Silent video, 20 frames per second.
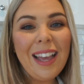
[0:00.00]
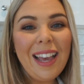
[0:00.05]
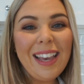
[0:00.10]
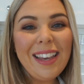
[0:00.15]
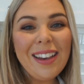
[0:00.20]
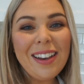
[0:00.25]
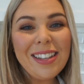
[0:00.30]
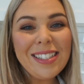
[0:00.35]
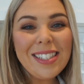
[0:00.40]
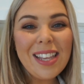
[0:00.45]
Hey
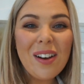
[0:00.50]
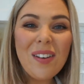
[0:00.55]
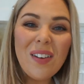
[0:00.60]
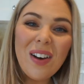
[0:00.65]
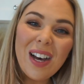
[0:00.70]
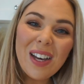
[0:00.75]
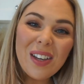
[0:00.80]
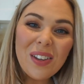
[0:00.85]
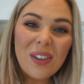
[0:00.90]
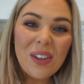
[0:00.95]
guys, how
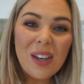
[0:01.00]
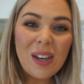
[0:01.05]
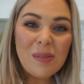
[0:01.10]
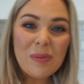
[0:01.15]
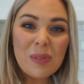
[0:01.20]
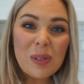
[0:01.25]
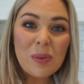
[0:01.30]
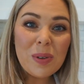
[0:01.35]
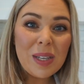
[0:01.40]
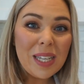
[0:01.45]
are you?
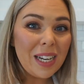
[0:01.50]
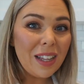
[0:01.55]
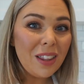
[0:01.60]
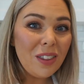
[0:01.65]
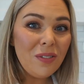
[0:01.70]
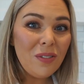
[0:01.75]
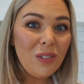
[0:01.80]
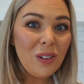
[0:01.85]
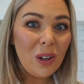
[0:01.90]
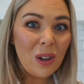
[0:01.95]
I'm doing another
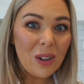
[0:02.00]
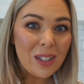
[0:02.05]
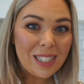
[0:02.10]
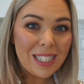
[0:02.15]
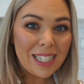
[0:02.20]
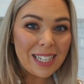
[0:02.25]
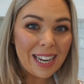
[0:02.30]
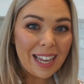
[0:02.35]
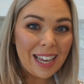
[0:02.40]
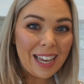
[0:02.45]
vlog
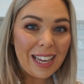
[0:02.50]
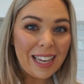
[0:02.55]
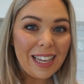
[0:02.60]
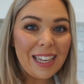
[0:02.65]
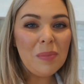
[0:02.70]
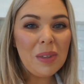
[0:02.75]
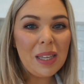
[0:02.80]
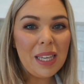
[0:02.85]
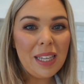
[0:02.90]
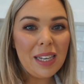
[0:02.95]

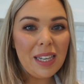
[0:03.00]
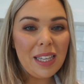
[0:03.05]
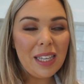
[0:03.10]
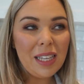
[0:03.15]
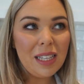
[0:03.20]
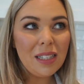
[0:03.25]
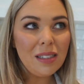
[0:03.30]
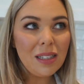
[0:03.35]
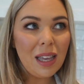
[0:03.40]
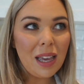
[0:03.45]
today. It
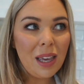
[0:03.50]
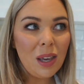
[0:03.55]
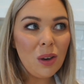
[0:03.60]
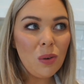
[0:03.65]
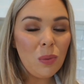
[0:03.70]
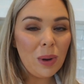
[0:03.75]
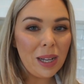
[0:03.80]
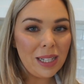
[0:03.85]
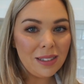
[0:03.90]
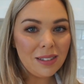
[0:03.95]
is
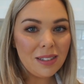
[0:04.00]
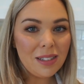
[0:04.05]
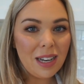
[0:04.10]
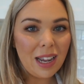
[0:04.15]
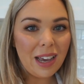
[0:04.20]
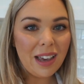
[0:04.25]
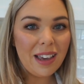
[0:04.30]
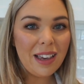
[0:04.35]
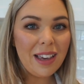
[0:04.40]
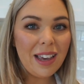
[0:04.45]
a
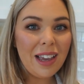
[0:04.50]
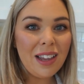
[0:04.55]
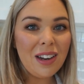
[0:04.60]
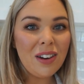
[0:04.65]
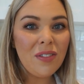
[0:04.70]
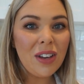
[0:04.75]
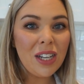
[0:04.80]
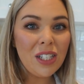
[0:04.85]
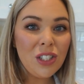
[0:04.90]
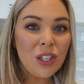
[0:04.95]
Wednesday and
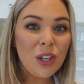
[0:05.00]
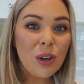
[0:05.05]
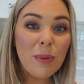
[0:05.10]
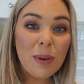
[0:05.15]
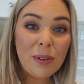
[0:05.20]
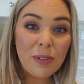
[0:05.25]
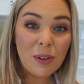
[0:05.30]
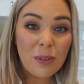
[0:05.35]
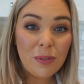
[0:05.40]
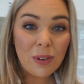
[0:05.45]
I've actually got
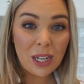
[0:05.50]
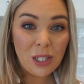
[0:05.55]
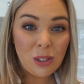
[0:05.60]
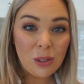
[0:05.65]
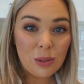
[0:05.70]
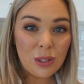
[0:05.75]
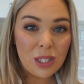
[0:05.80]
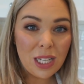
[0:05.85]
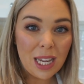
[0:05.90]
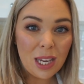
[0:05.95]
my friend
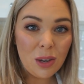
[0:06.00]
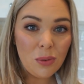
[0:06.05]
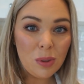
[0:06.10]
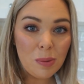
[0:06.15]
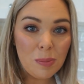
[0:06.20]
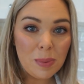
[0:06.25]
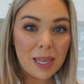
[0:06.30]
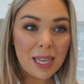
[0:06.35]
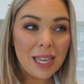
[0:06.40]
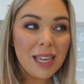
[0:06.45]
Rachel staying
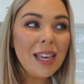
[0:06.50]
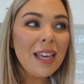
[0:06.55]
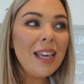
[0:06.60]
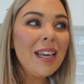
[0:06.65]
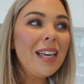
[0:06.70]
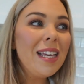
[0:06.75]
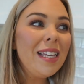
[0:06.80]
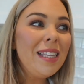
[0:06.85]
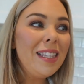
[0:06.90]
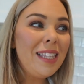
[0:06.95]
with me.
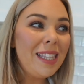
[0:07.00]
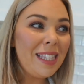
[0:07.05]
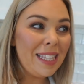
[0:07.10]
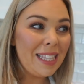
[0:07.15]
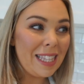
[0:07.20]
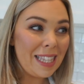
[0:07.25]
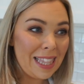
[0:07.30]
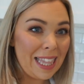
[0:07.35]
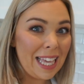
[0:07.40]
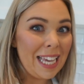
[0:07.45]

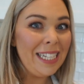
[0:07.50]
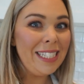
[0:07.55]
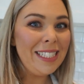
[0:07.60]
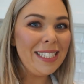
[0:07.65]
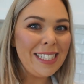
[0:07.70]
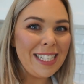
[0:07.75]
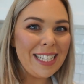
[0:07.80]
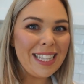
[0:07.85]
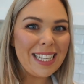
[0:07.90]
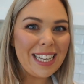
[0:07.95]
They're
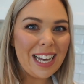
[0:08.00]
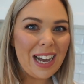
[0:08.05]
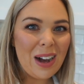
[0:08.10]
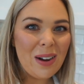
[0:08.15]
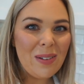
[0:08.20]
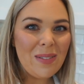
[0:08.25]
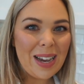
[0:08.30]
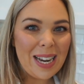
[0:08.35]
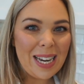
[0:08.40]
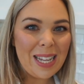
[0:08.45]
just in the
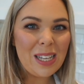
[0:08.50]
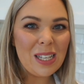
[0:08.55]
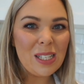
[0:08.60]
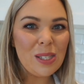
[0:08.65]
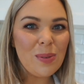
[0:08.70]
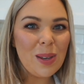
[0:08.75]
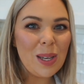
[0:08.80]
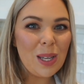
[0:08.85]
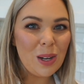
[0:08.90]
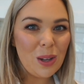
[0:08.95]
car waiting
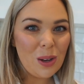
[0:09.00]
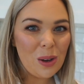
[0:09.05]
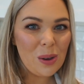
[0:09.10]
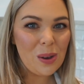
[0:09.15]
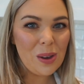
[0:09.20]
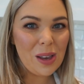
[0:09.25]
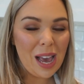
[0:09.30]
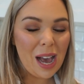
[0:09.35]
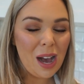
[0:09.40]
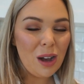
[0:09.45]
because we're going to
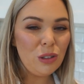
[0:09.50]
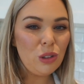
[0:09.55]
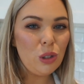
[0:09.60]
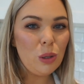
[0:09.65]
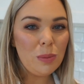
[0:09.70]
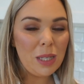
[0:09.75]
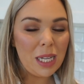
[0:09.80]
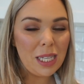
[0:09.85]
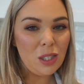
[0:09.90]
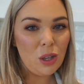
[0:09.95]
go out,
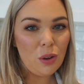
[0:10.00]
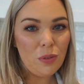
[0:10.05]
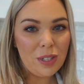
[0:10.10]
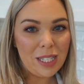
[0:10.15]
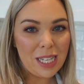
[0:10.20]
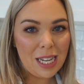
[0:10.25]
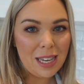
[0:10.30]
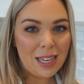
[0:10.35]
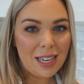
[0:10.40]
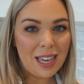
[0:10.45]
drop Daisy off at
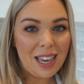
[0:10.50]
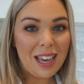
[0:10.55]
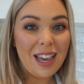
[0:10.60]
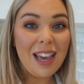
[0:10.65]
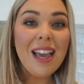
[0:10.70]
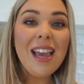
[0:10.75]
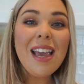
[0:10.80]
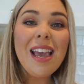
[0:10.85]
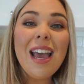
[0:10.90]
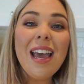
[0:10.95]
daycare,
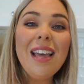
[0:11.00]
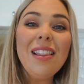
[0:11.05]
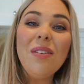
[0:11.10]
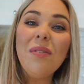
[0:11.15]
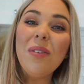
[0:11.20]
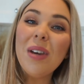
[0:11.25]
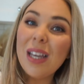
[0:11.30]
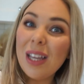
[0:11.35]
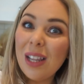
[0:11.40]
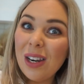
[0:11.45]
and then
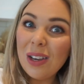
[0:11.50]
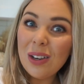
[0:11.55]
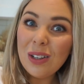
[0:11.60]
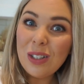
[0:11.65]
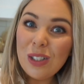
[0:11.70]
we're going to go